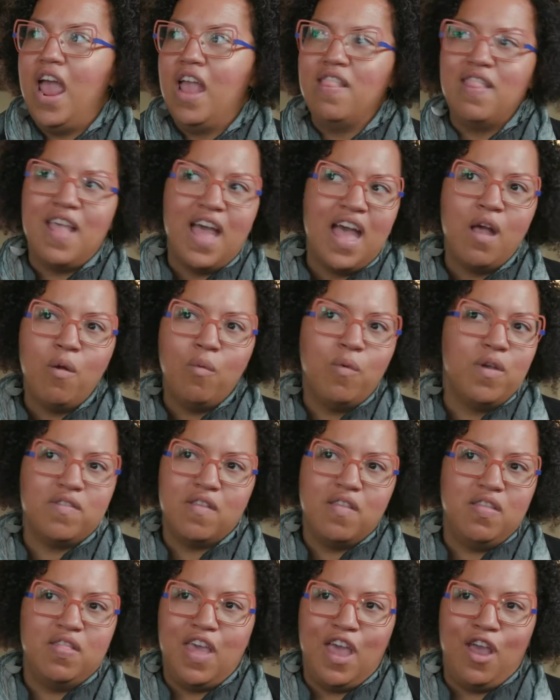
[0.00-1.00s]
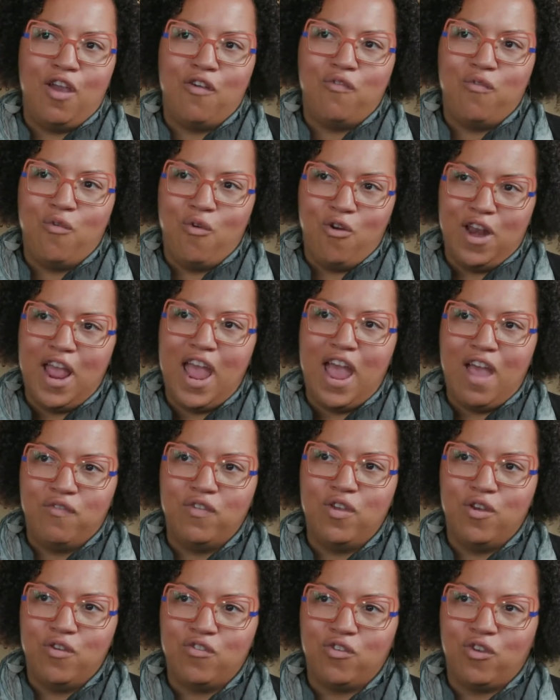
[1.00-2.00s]
And that wasn't there
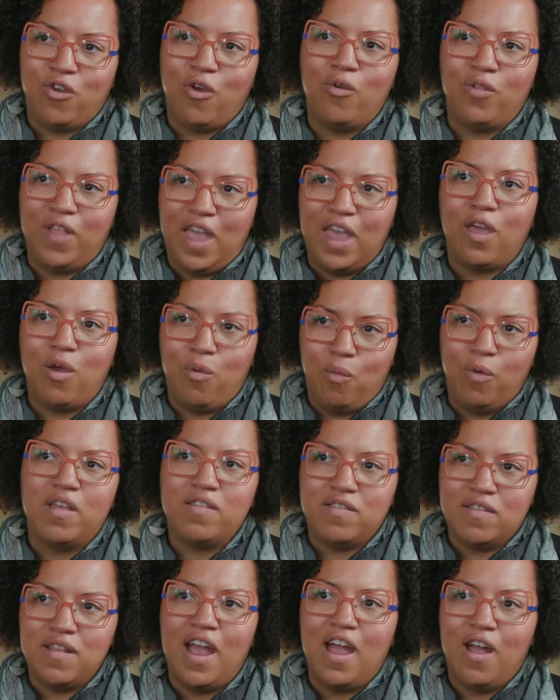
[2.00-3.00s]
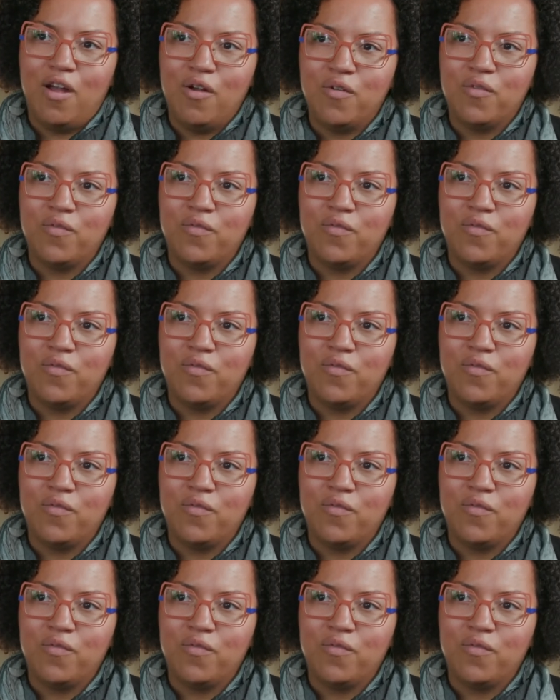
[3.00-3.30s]
4.5 years ago like it was now.